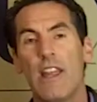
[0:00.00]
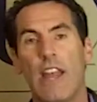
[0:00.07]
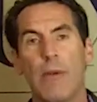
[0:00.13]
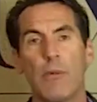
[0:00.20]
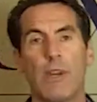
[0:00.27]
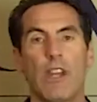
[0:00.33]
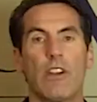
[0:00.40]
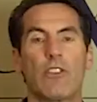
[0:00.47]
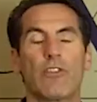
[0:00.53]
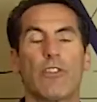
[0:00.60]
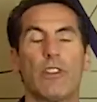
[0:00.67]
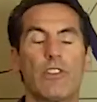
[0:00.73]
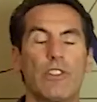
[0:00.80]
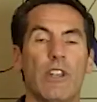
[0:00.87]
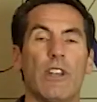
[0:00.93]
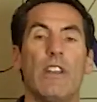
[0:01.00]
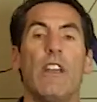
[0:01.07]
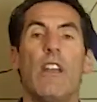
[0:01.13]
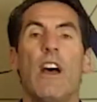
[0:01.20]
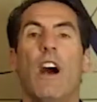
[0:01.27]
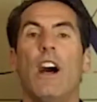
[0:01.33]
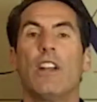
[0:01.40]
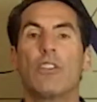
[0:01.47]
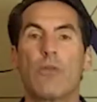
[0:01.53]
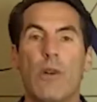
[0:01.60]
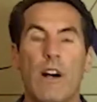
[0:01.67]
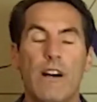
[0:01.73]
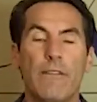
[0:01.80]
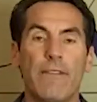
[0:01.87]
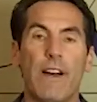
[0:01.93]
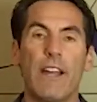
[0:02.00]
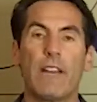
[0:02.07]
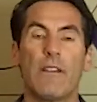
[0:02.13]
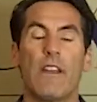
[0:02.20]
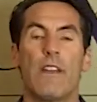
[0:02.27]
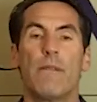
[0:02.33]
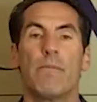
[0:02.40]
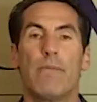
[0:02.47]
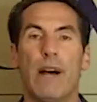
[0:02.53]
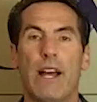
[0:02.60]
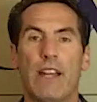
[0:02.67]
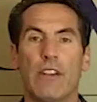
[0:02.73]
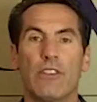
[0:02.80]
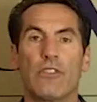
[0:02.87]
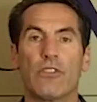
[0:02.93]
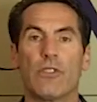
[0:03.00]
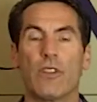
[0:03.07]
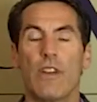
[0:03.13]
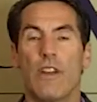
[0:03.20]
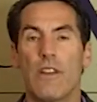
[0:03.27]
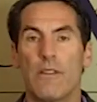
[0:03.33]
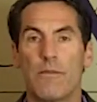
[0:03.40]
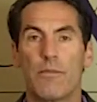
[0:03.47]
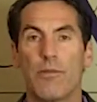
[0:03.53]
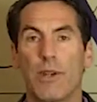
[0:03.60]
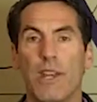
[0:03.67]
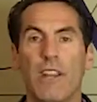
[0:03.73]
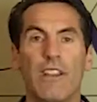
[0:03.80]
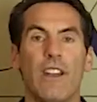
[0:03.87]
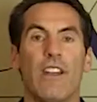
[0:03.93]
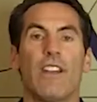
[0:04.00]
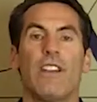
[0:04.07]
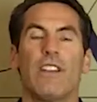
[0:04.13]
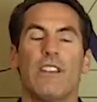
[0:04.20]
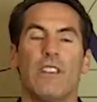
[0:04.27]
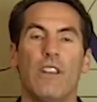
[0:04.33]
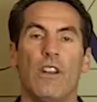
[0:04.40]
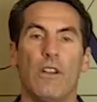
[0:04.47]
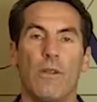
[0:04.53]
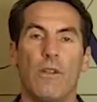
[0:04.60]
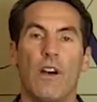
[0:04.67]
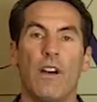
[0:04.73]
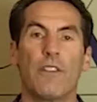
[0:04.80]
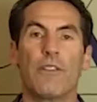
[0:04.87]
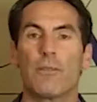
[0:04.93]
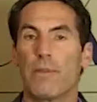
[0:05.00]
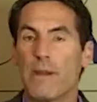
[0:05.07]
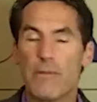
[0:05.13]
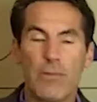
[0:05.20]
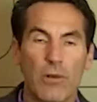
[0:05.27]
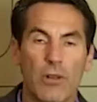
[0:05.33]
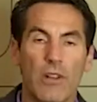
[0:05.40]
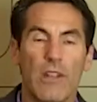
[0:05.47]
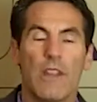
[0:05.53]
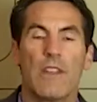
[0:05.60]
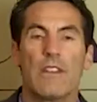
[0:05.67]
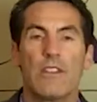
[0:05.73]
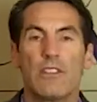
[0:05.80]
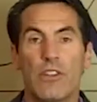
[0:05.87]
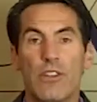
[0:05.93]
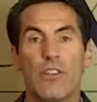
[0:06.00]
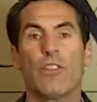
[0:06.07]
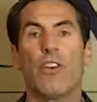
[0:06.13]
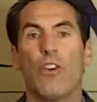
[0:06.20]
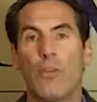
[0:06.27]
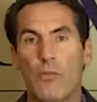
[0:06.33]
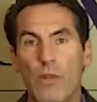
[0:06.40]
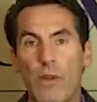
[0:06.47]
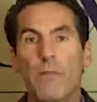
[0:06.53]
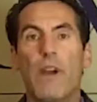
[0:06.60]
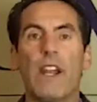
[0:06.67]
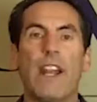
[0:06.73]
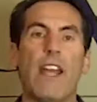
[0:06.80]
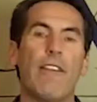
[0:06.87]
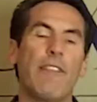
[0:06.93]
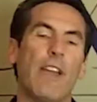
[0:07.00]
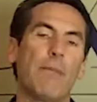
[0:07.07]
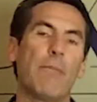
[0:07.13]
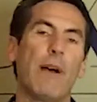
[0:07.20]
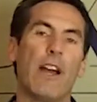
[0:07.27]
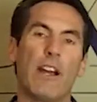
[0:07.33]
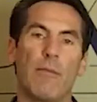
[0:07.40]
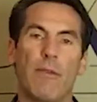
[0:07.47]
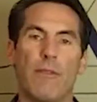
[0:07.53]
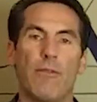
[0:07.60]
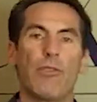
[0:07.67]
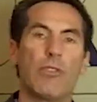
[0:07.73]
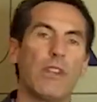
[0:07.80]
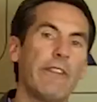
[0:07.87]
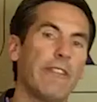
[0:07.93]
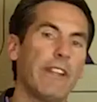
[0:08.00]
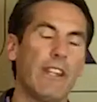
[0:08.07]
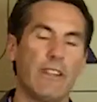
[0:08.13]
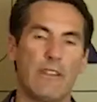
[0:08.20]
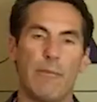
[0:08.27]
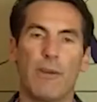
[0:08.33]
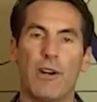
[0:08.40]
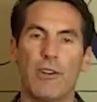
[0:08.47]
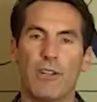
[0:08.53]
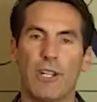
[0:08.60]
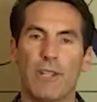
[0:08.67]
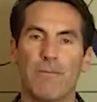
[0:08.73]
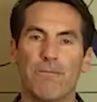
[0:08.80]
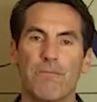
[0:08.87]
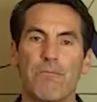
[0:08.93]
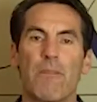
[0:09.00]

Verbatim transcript: And we get to trudge in unqualified buyers or bring in the, you know, other people to your home. We might have that buyer before you even hit the market.